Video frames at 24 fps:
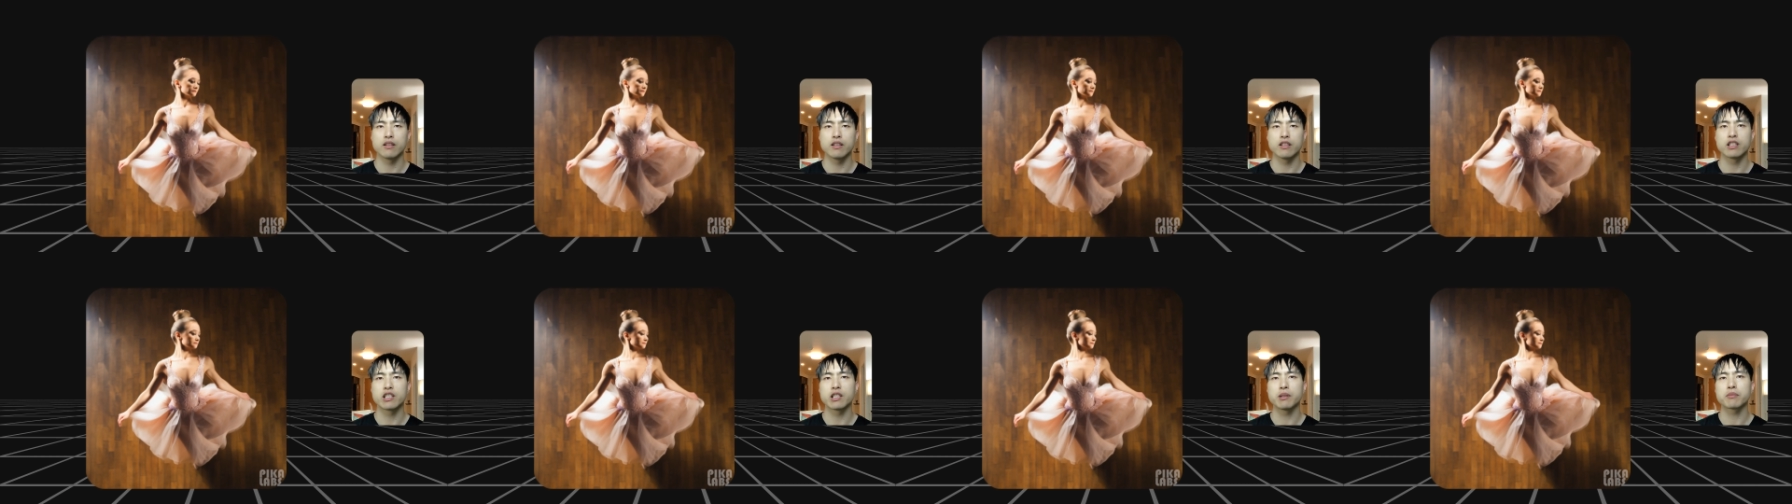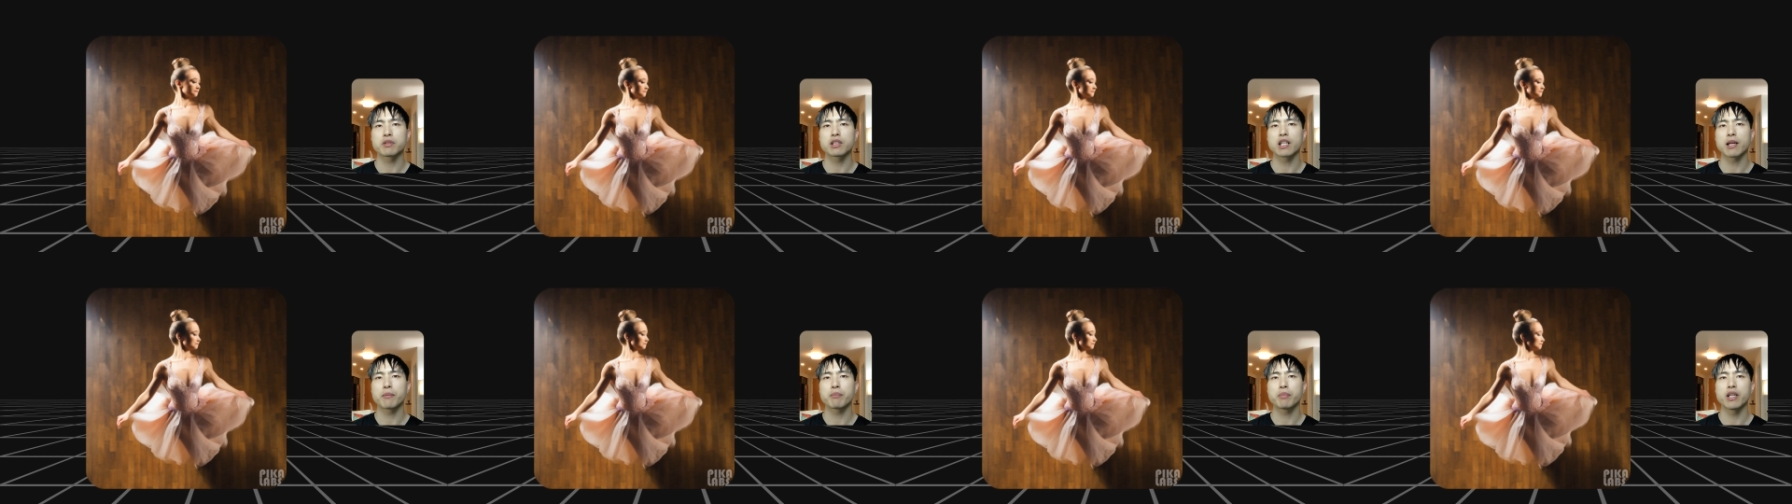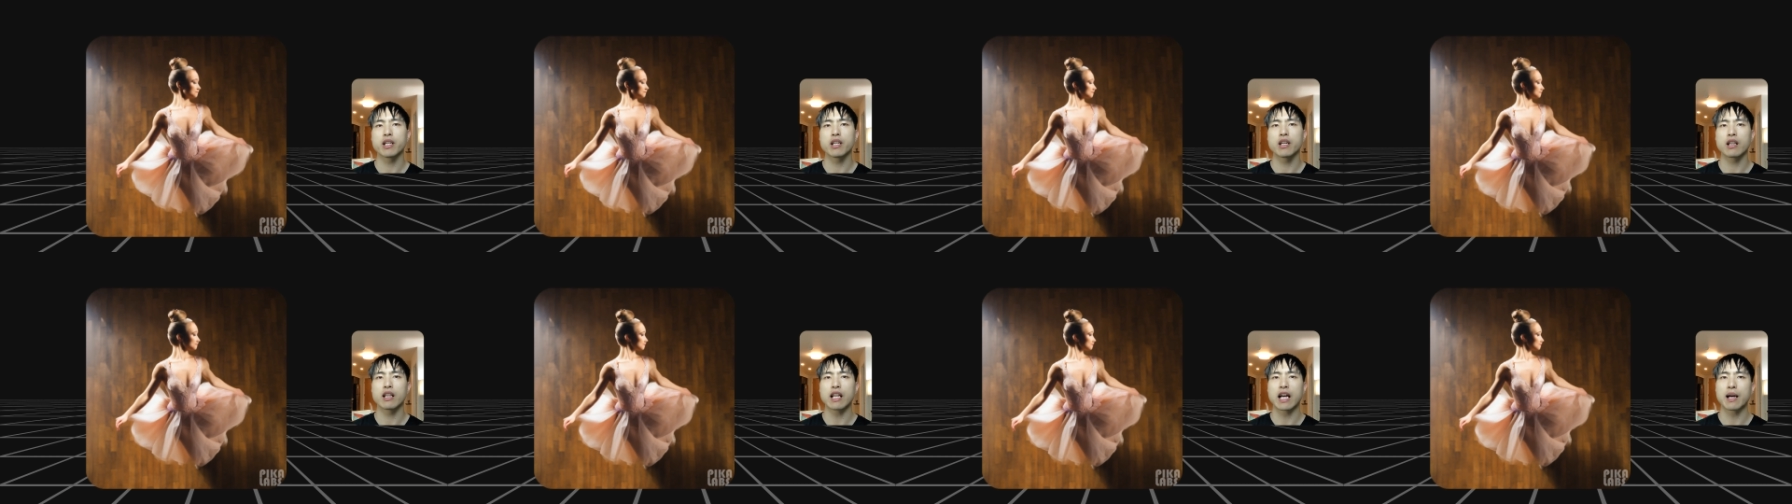It seems like
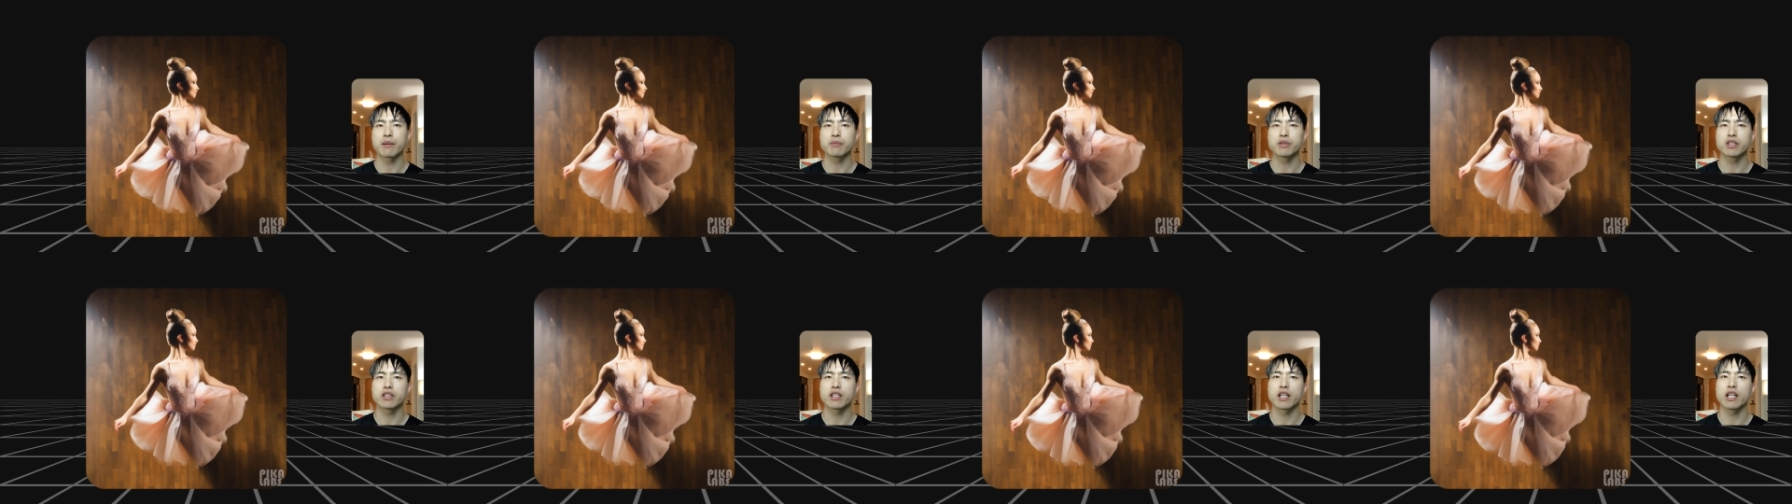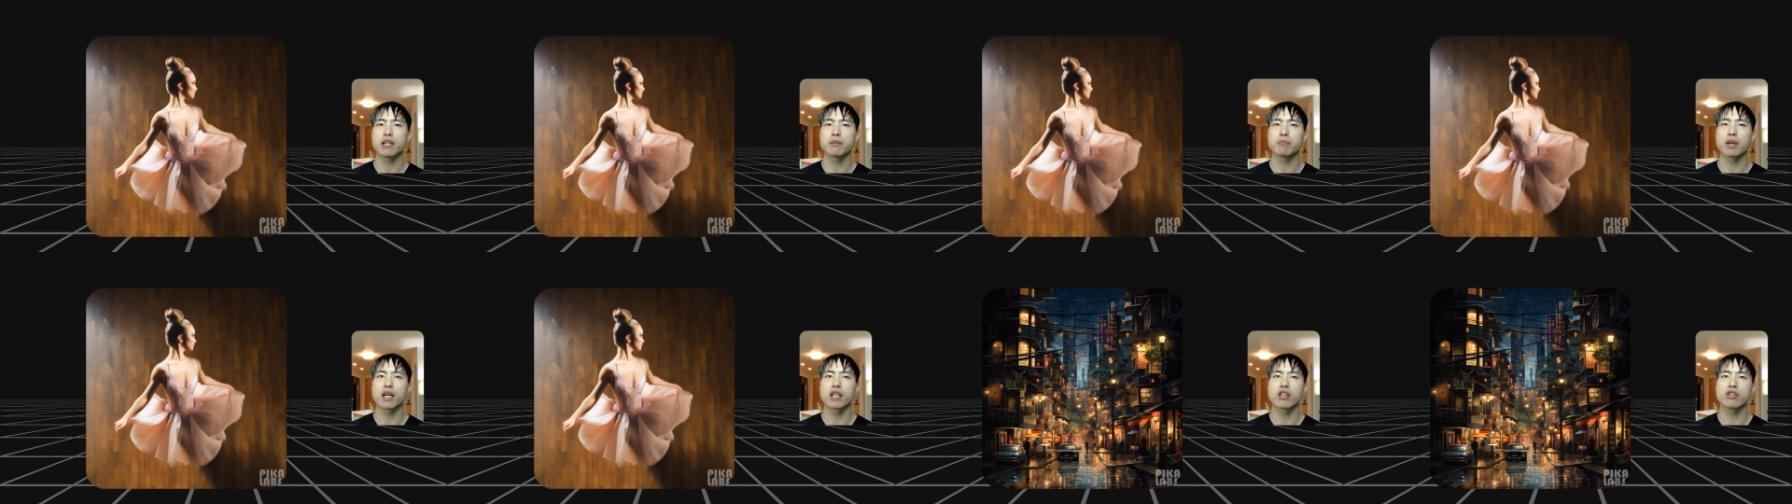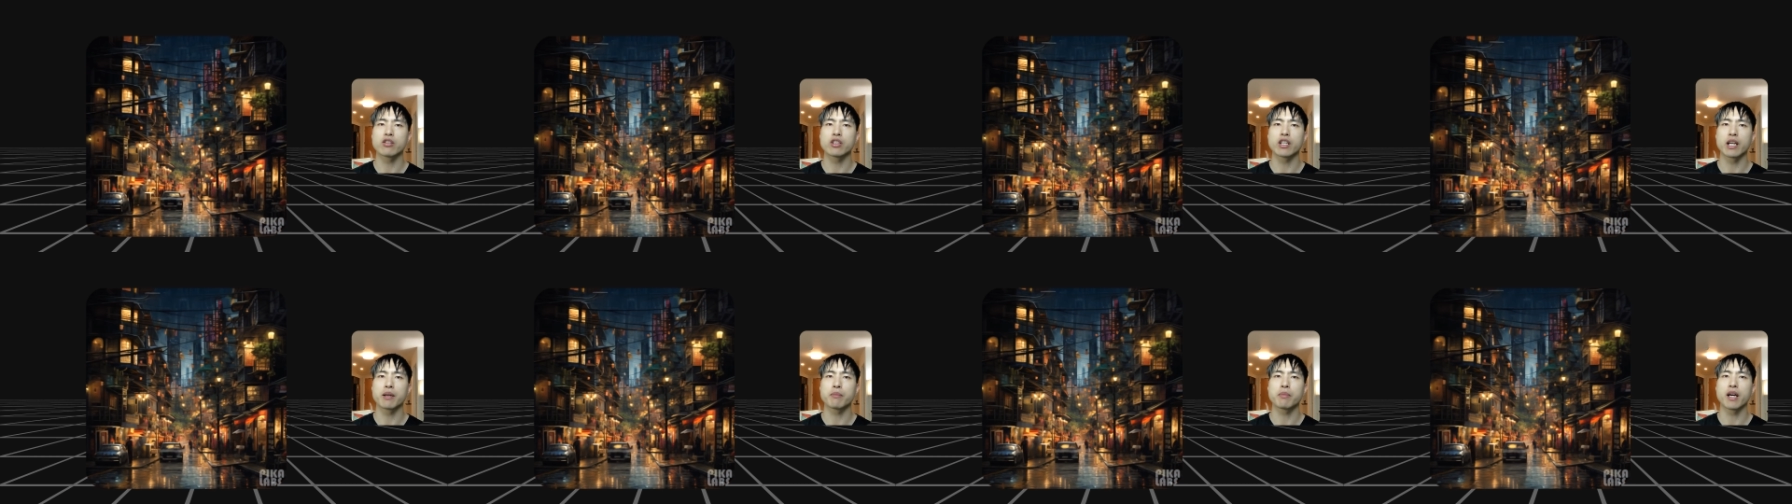Pika Labs is getting
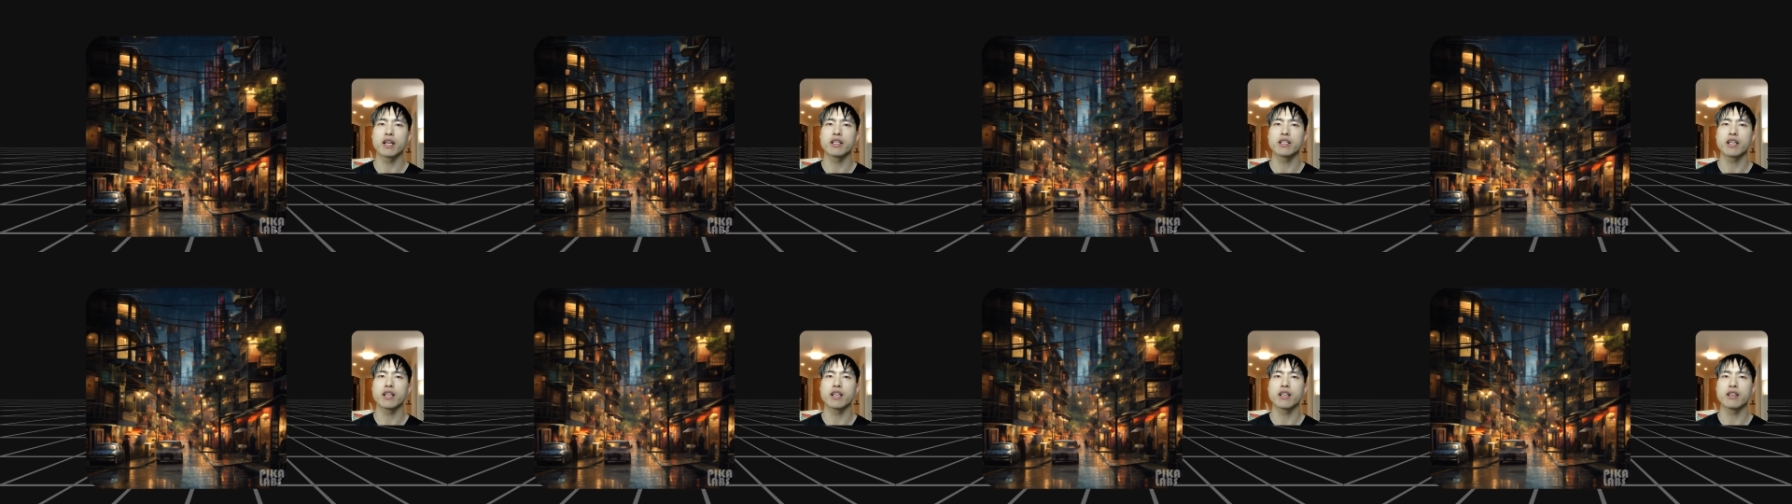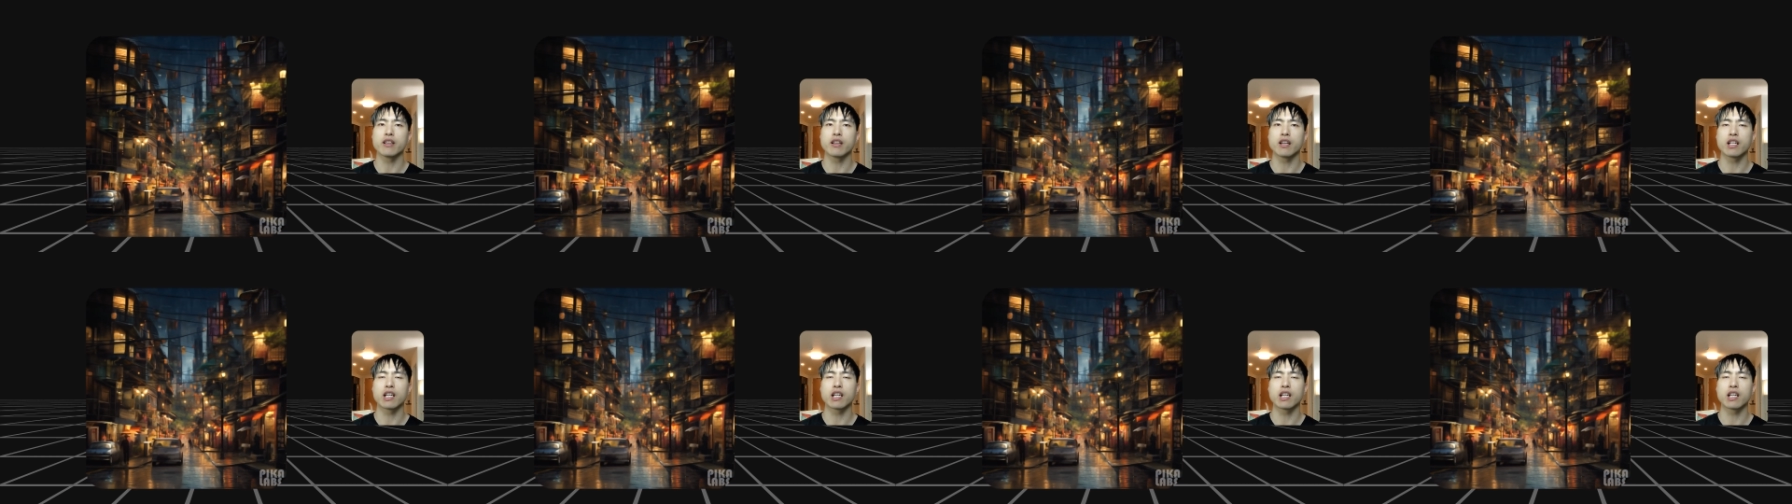better day by day,